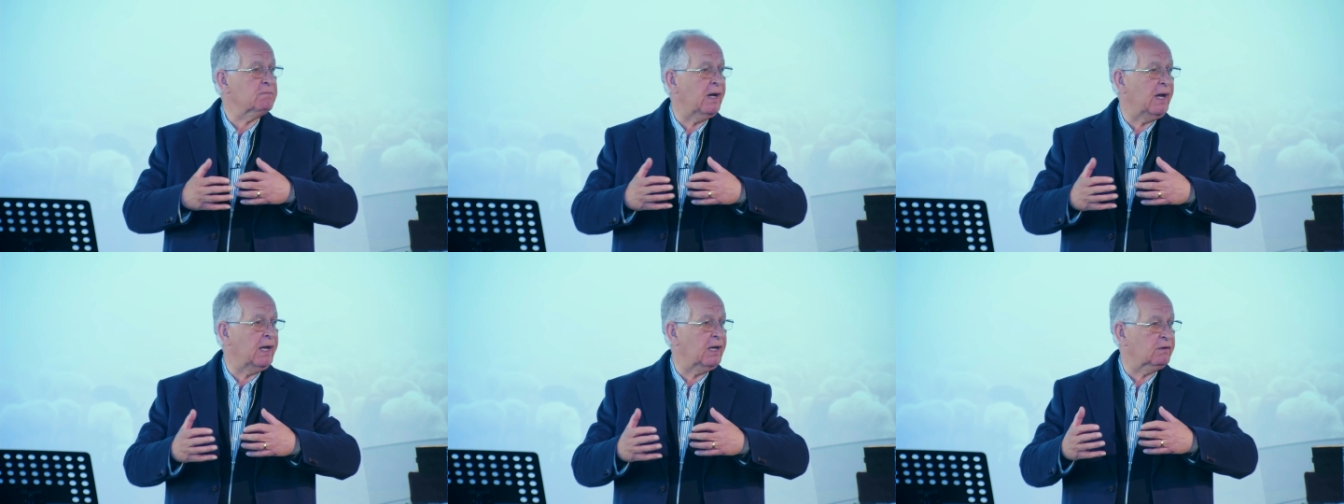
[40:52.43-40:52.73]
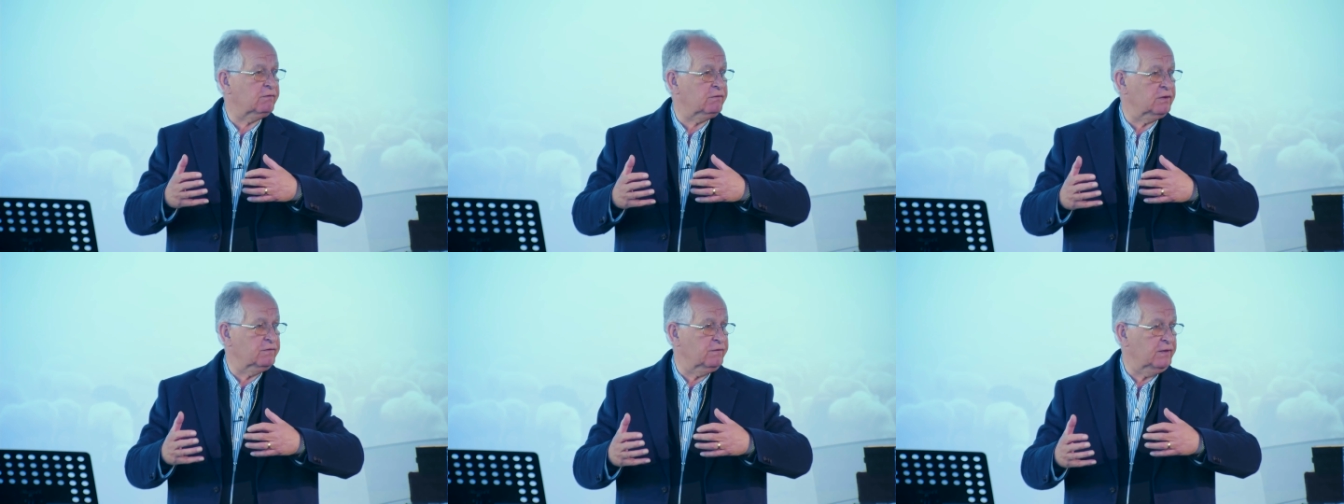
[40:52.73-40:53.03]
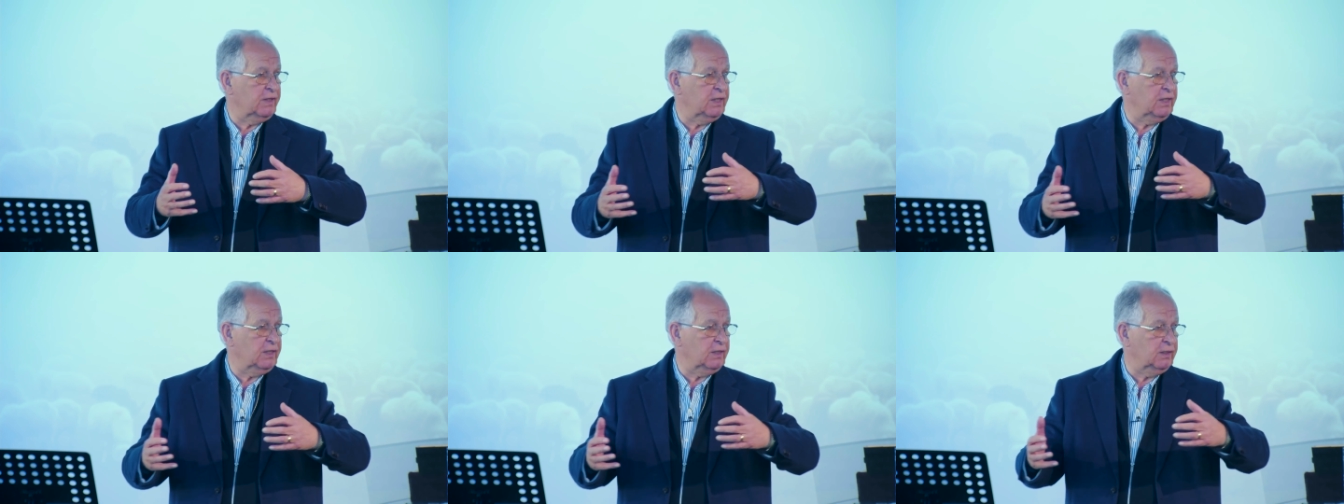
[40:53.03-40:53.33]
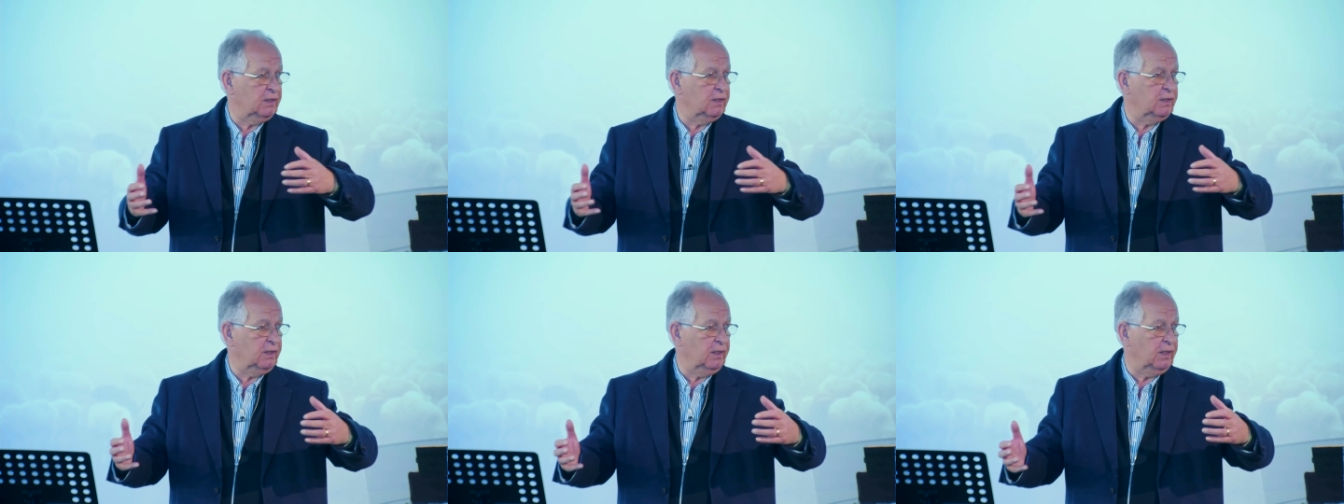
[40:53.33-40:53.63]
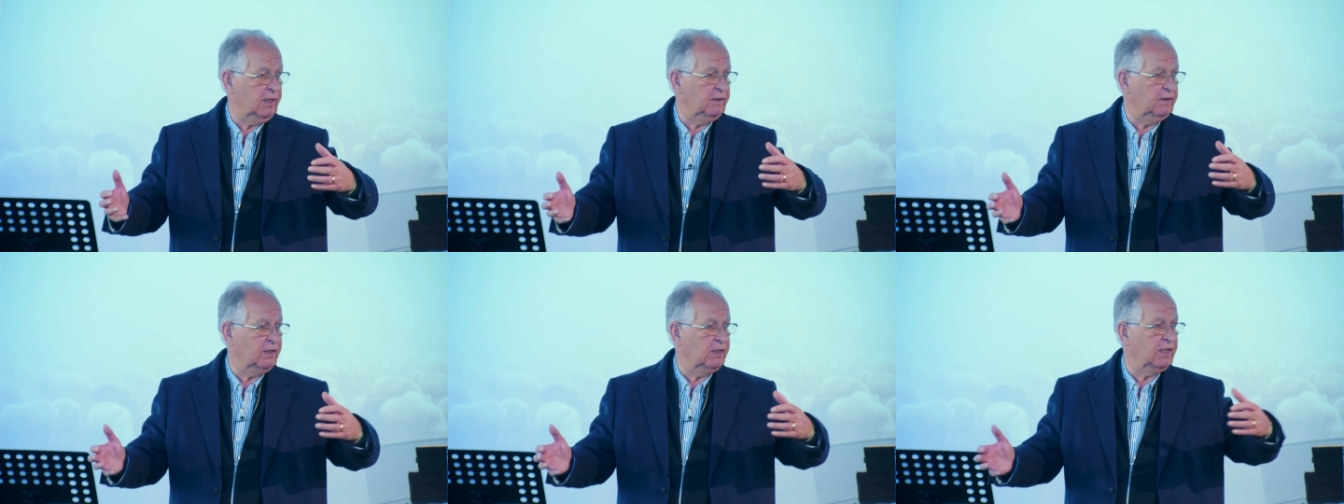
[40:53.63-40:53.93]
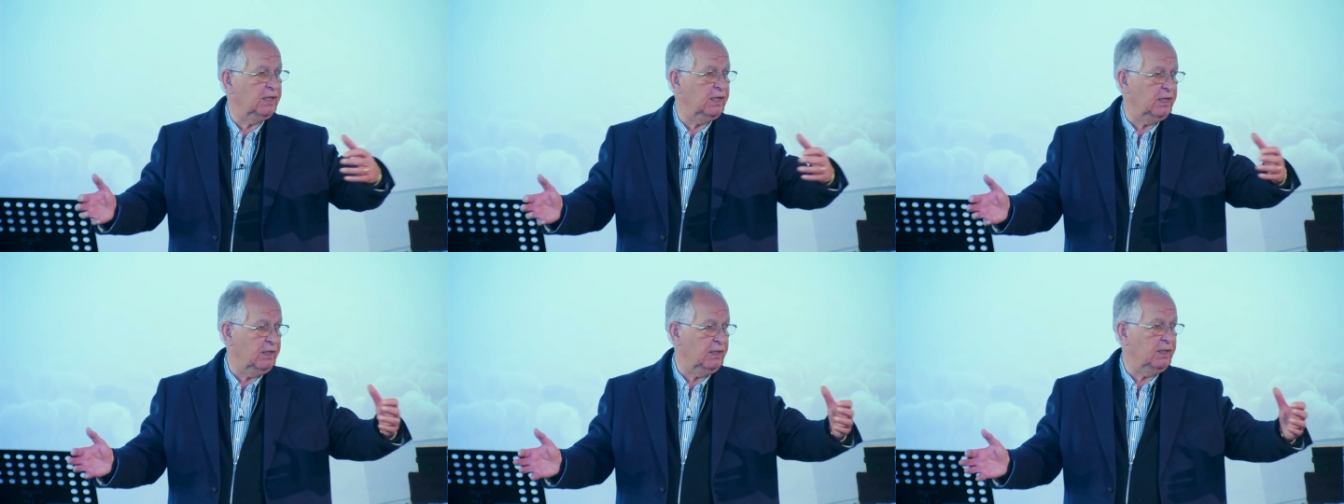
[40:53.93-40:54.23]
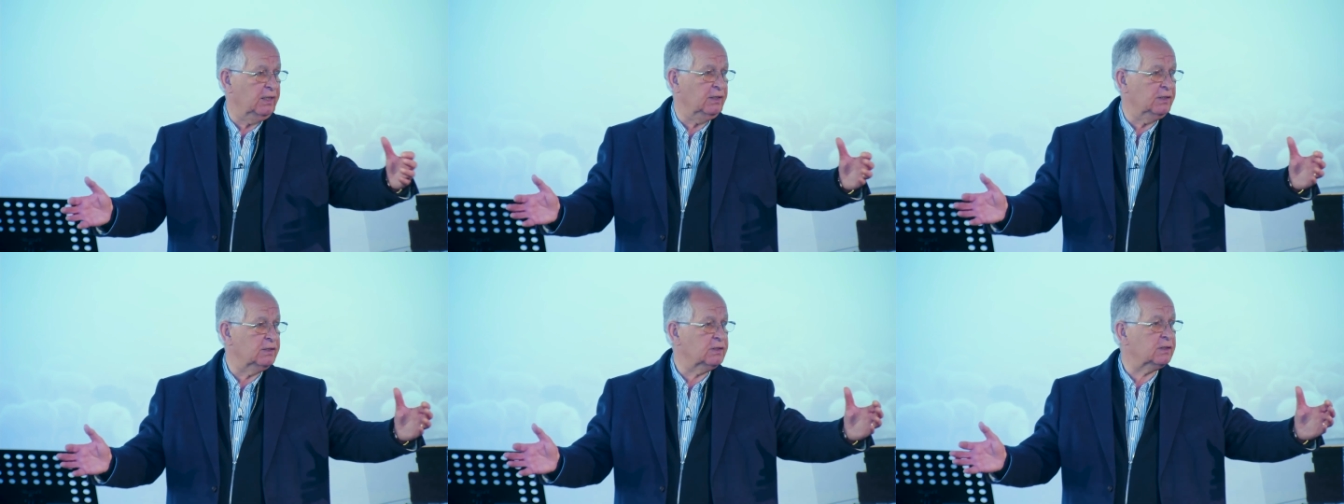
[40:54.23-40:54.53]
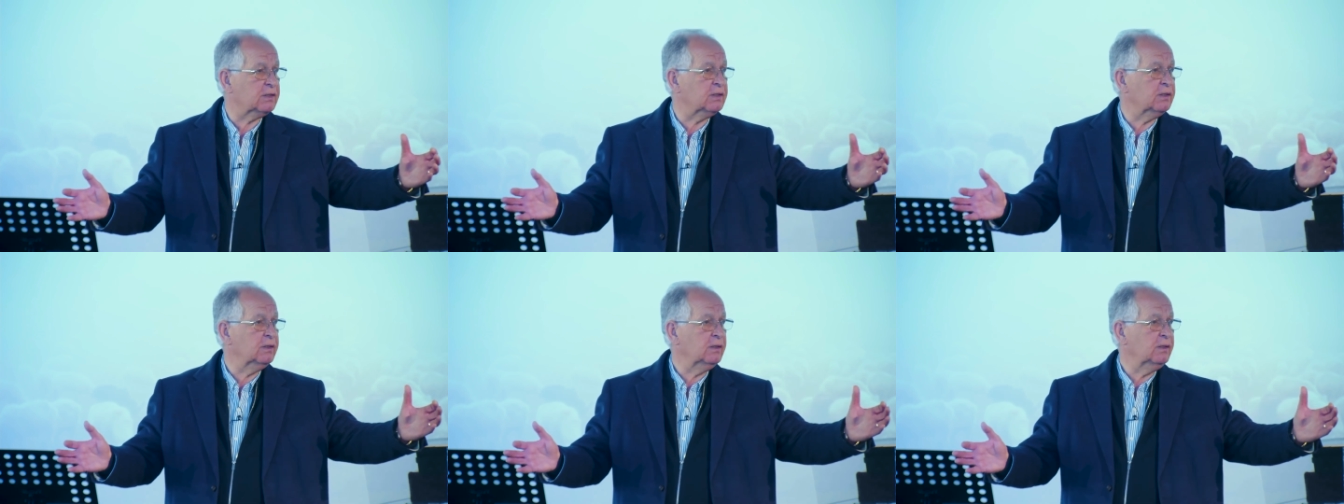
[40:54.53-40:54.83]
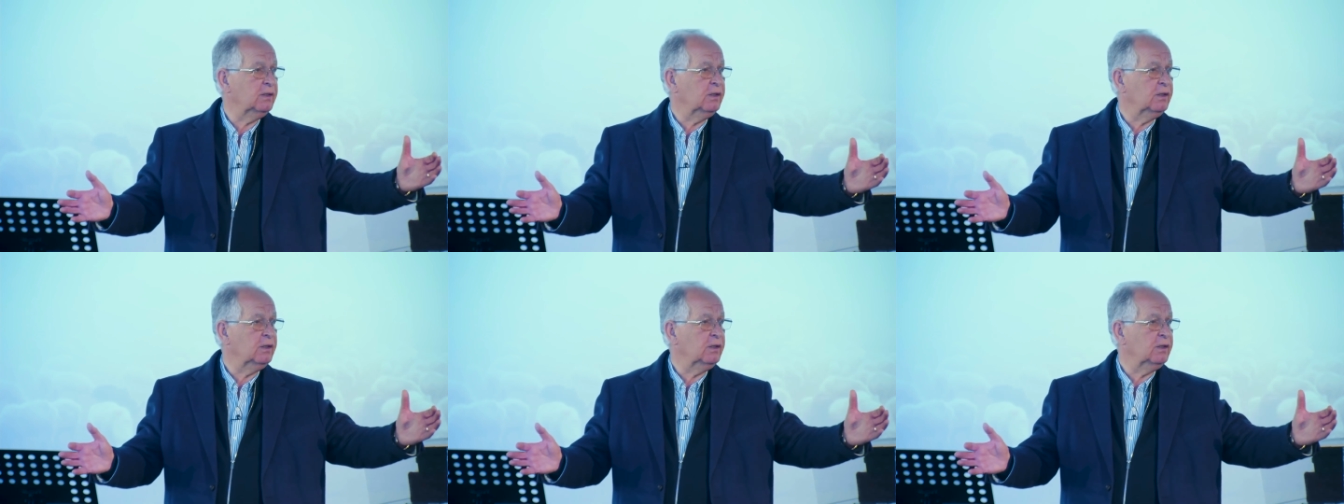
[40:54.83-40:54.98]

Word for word: mile ravine in the Near East